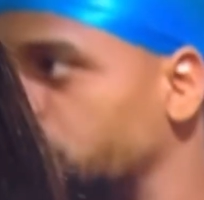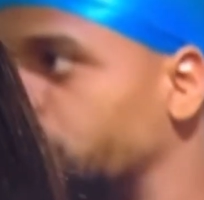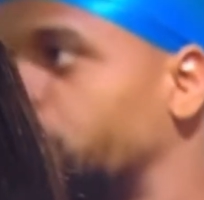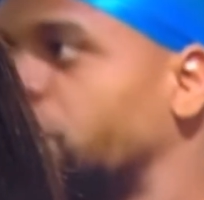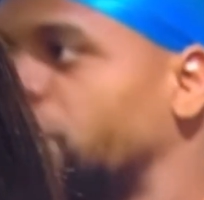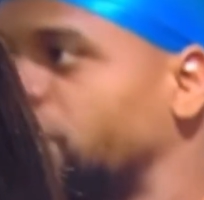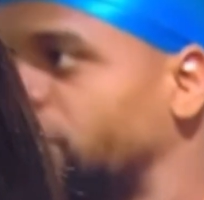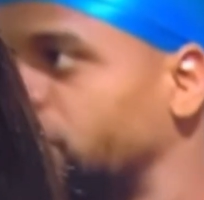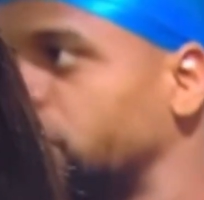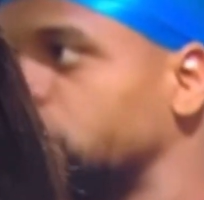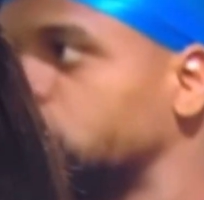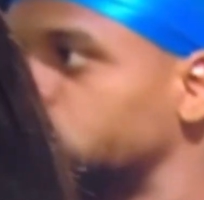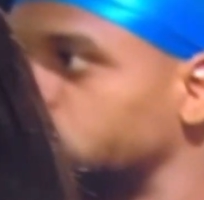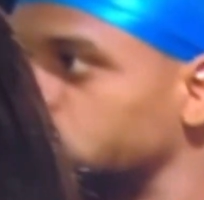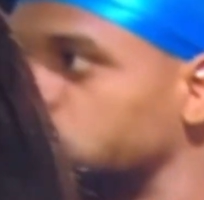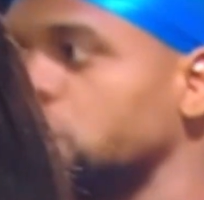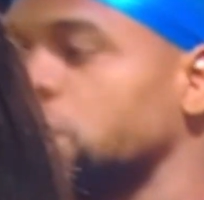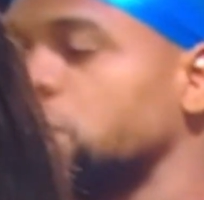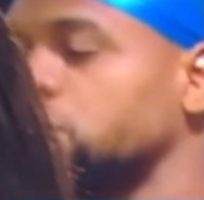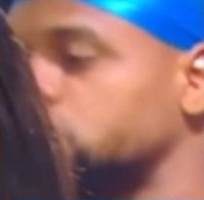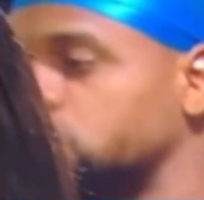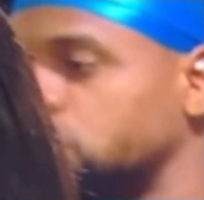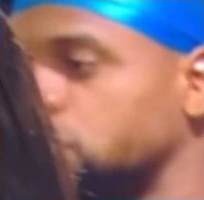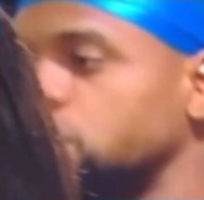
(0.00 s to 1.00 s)
the perfect truth
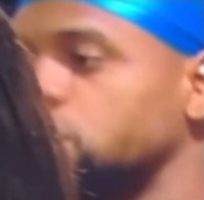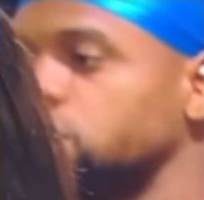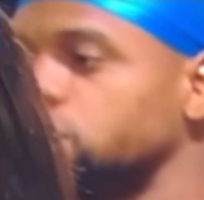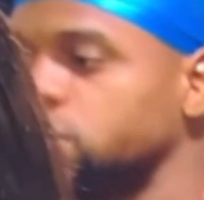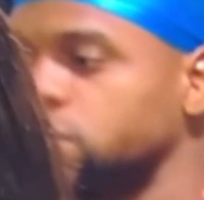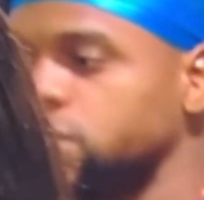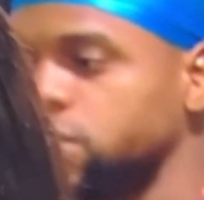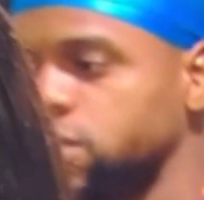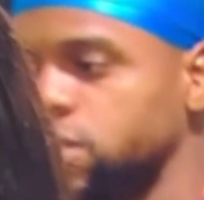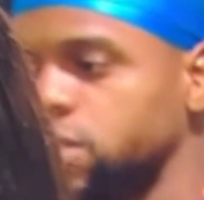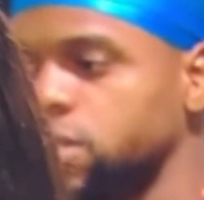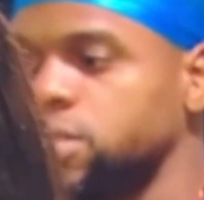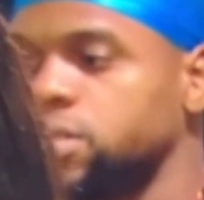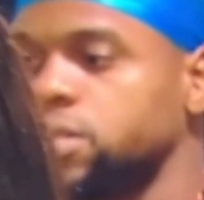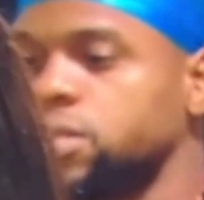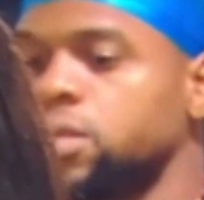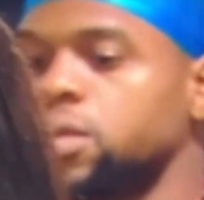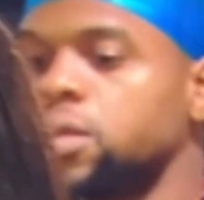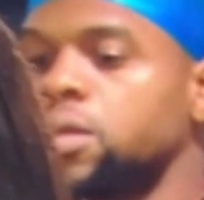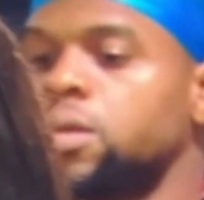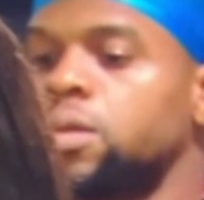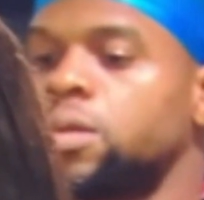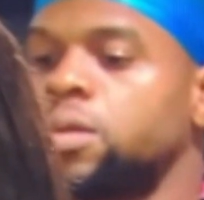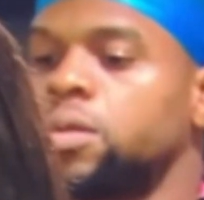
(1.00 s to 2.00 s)
I'll tell you is this.
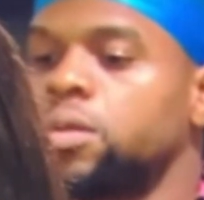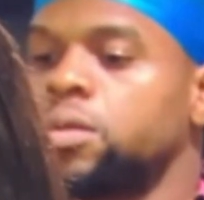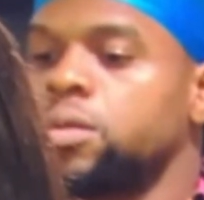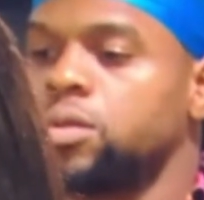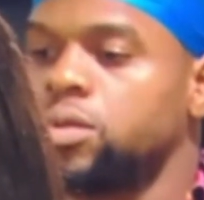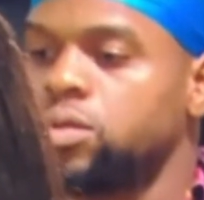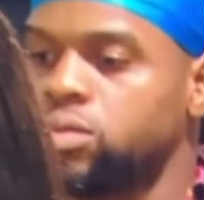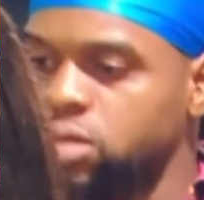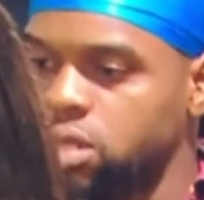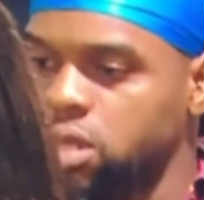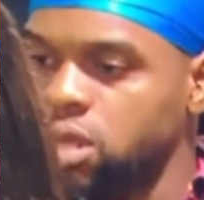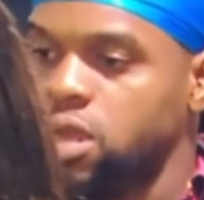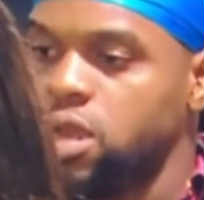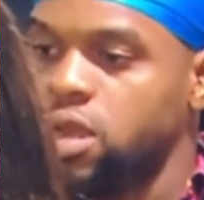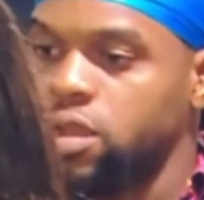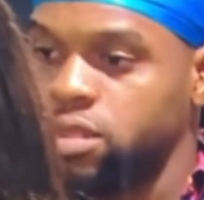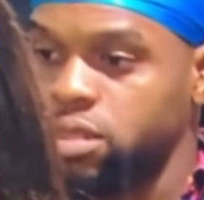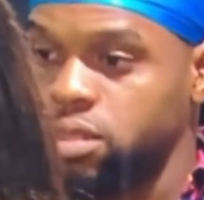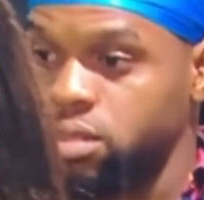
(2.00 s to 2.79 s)
Don't think